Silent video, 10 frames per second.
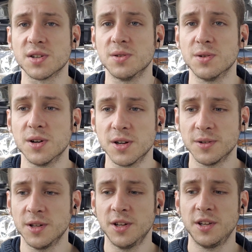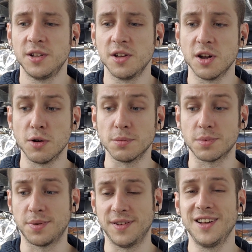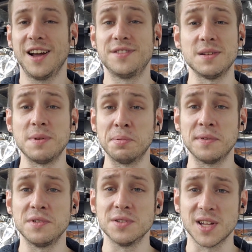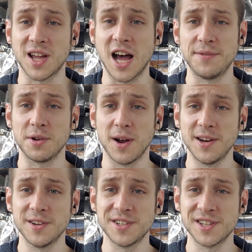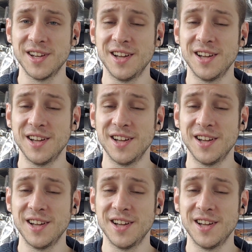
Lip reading: or I've seen people even use like coffee grinders